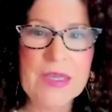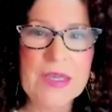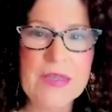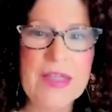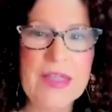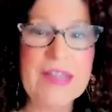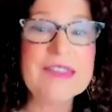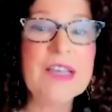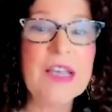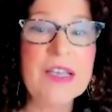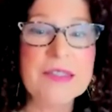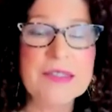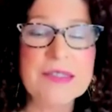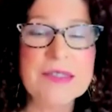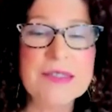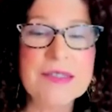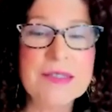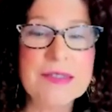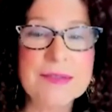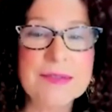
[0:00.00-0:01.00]
That's
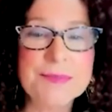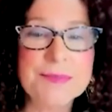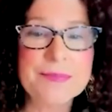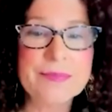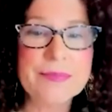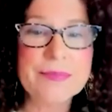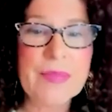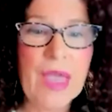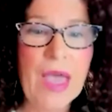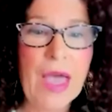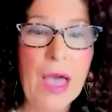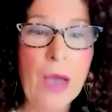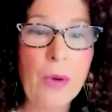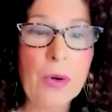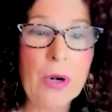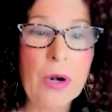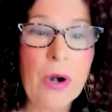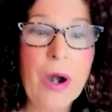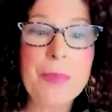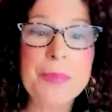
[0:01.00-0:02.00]
us.
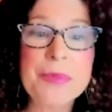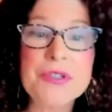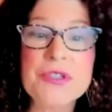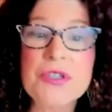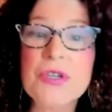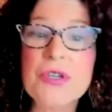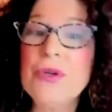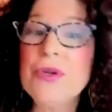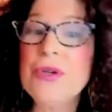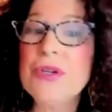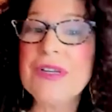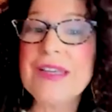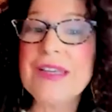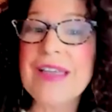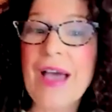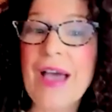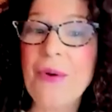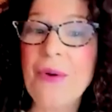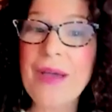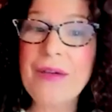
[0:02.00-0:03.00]
Our opportunity,
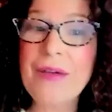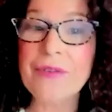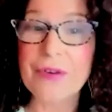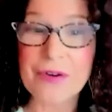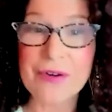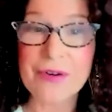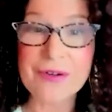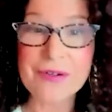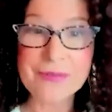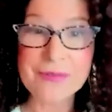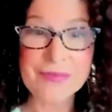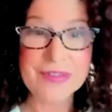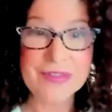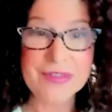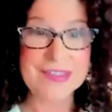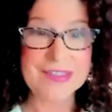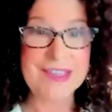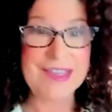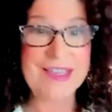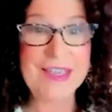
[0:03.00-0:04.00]
however,
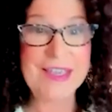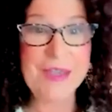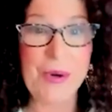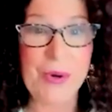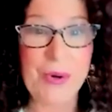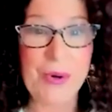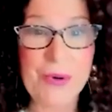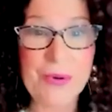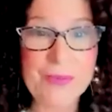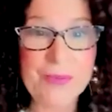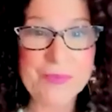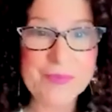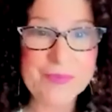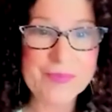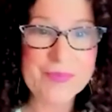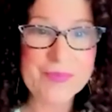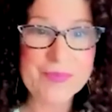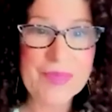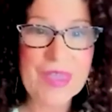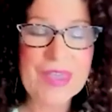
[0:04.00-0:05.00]
that's here
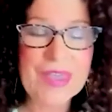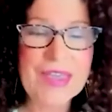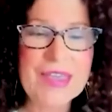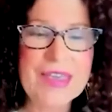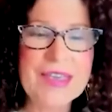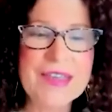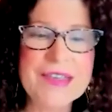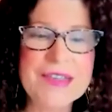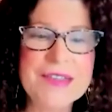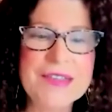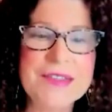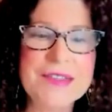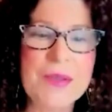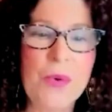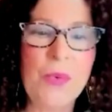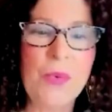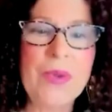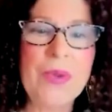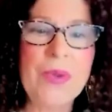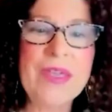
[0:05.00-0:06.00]
is
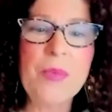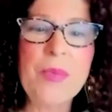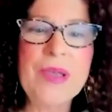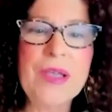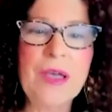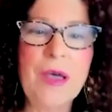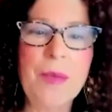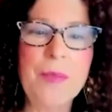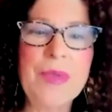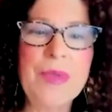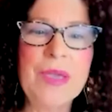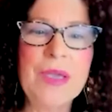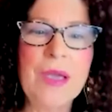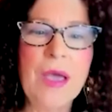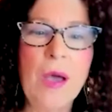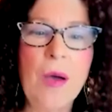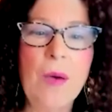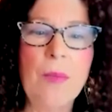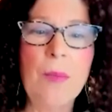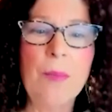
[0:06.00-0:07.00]
we are
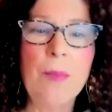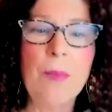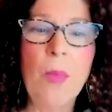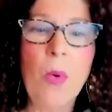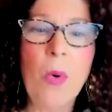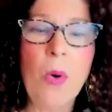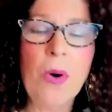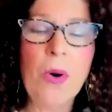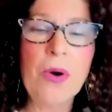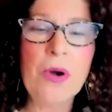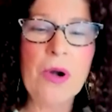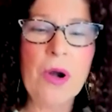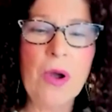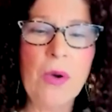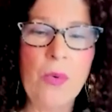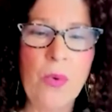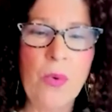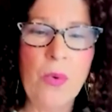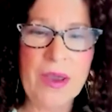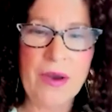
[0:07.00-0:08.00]
becoming more
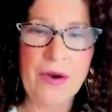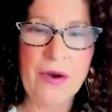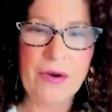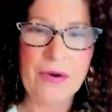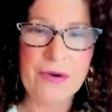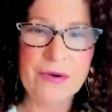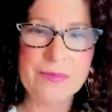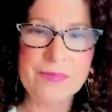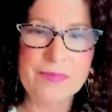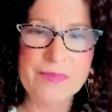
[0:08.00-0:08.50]
aware